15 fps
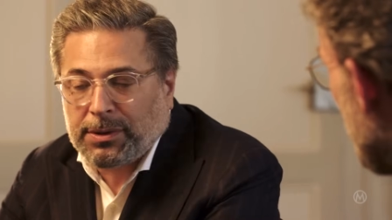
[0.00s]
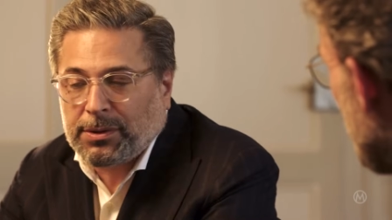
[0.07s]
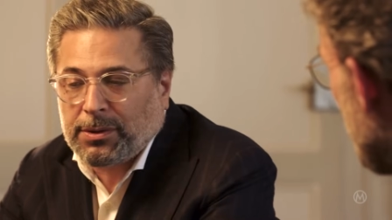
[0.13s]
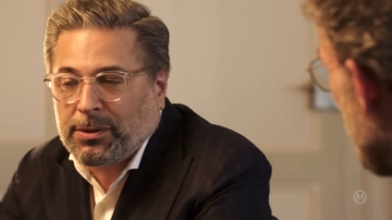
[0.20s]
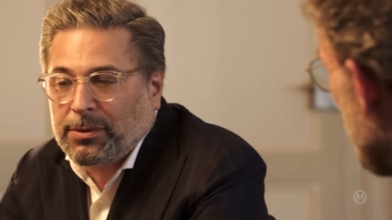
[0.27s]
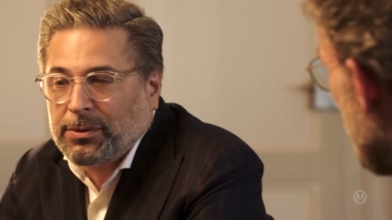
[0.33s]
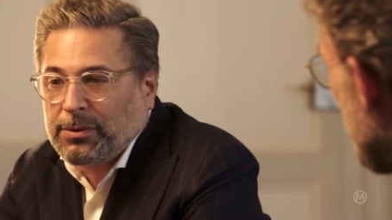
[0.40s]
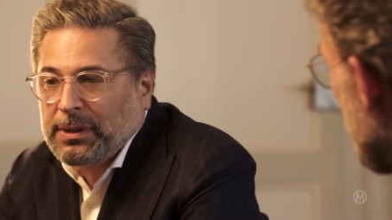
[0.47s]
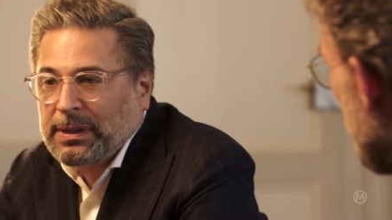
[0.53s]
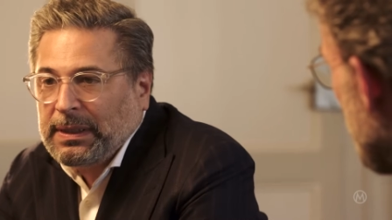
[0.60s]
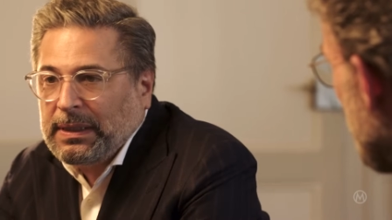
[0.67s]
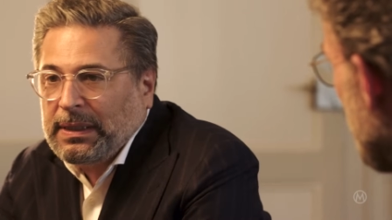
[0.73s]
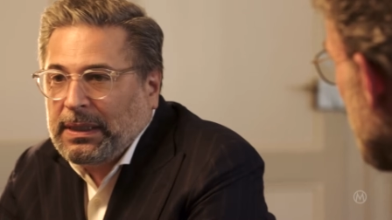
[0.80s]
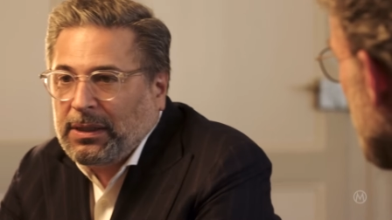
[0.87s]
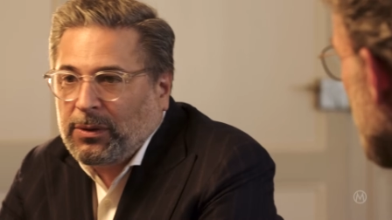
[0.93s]
So
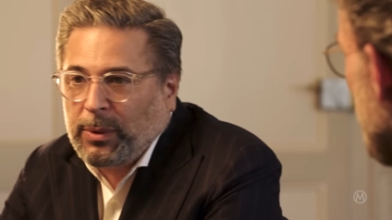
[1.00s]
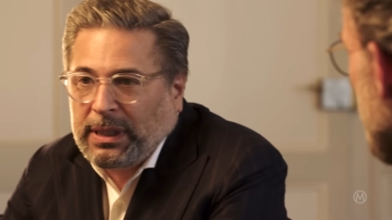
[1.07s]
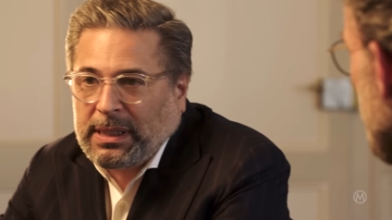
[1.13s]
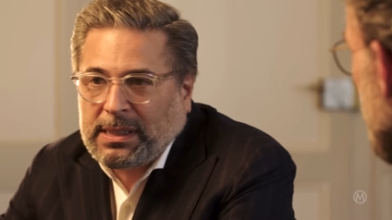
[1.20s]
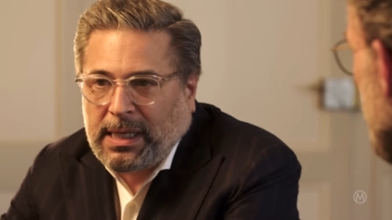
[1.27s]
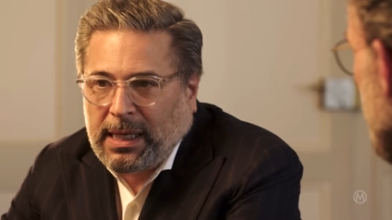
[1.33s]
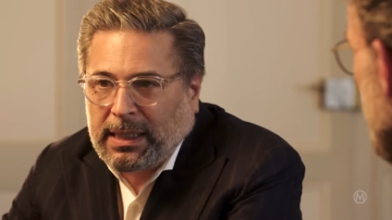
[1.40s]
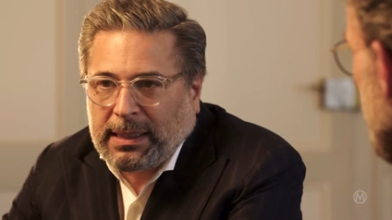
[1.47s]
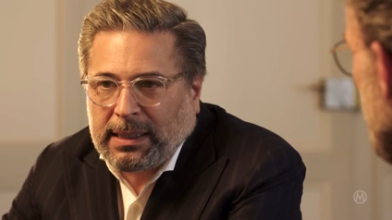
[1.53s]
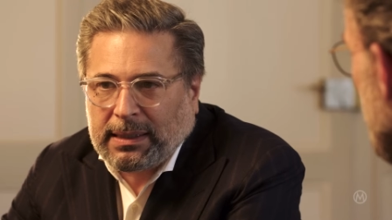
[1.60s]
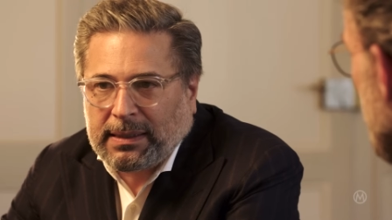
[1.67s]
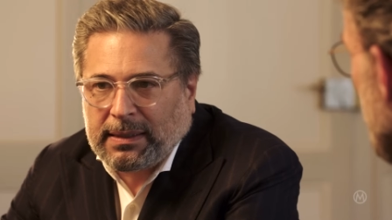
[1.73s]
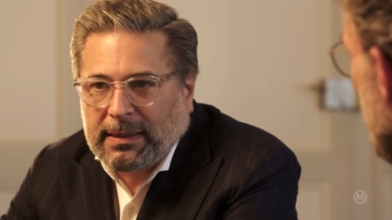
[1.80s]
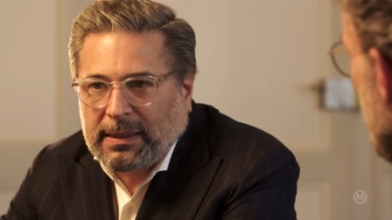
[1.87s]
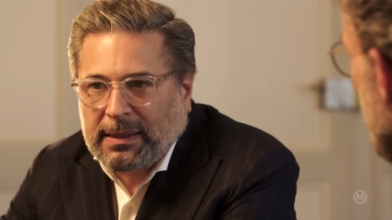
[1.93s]
we designed
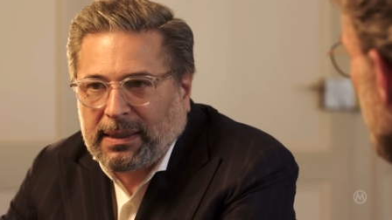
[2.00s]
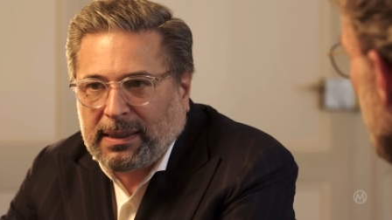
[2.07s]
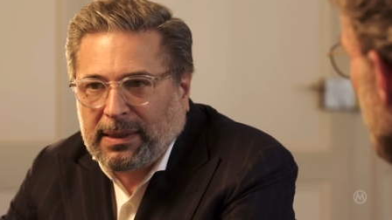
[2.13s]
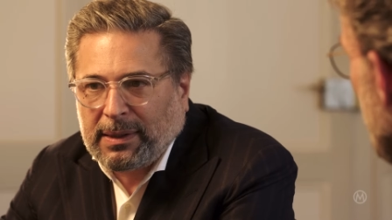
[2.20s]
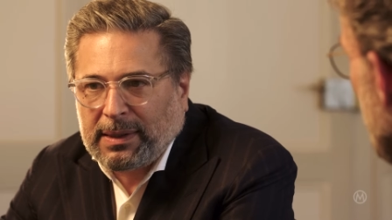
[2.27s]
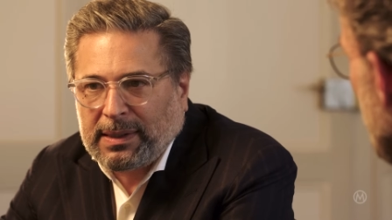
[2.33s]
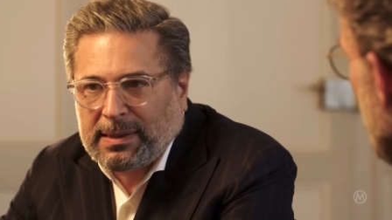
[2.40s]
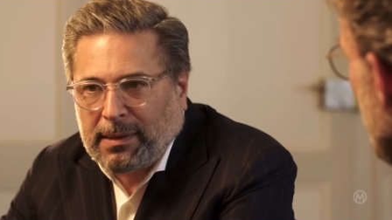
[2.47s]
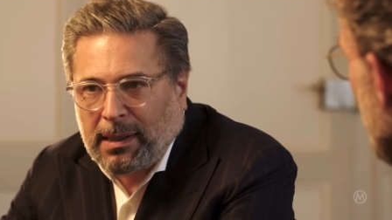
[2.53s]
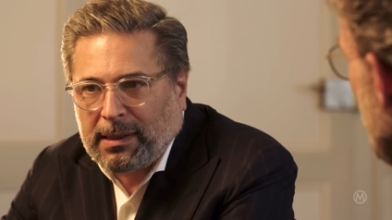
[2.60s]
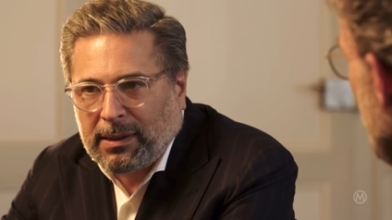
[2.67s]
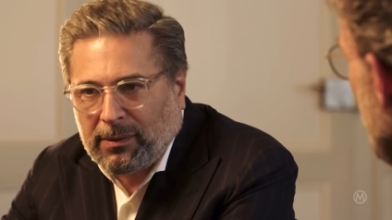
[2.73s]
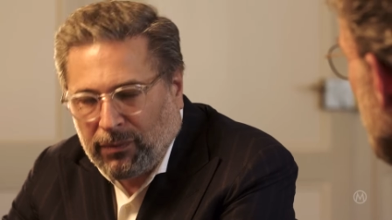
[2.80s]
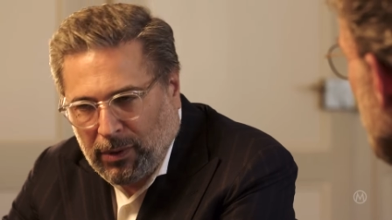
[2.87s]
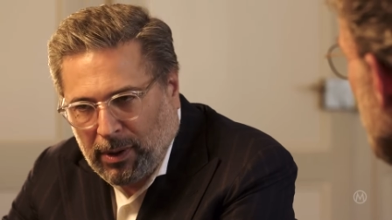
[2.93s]
it
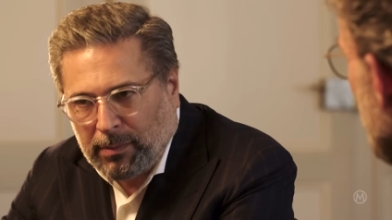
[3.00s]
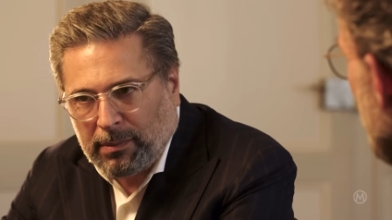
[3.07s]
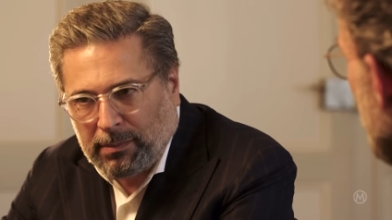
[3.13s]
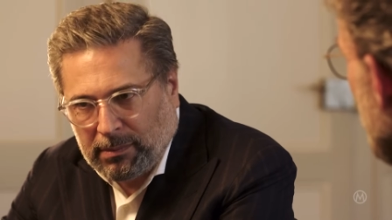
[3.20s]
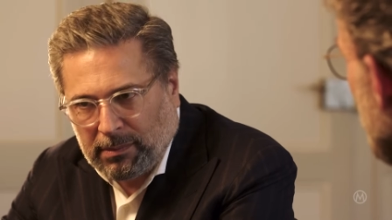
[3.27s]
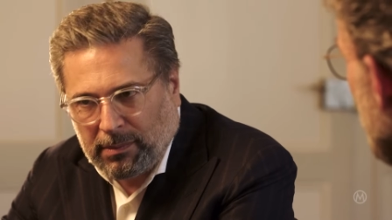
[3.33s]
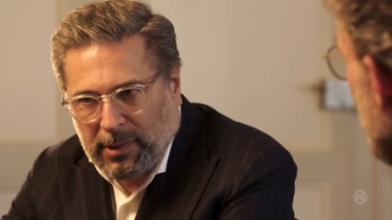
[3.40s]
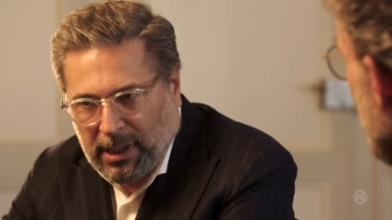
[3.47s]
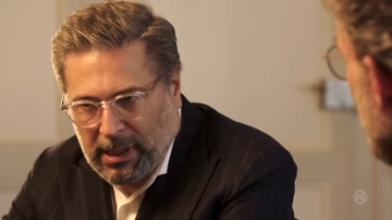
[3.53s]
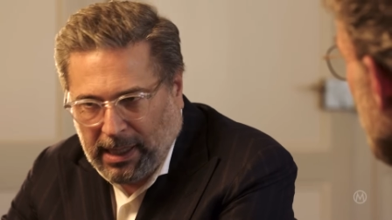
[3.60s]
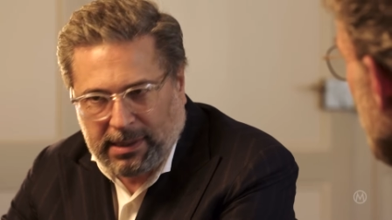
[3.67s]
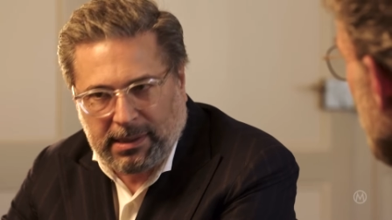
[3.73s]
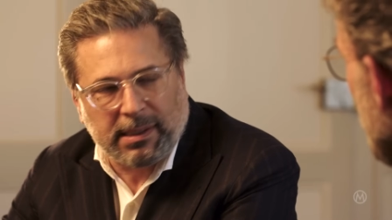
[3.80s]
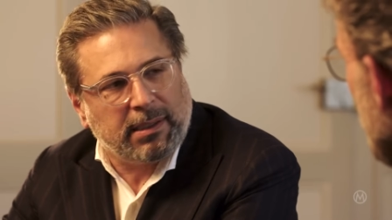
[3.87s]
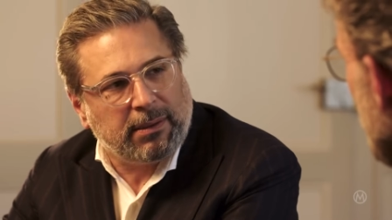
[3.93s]
starting from the
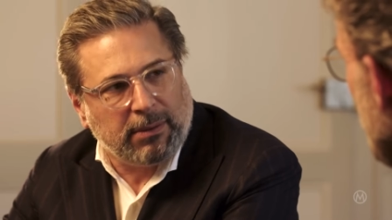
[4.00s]
classic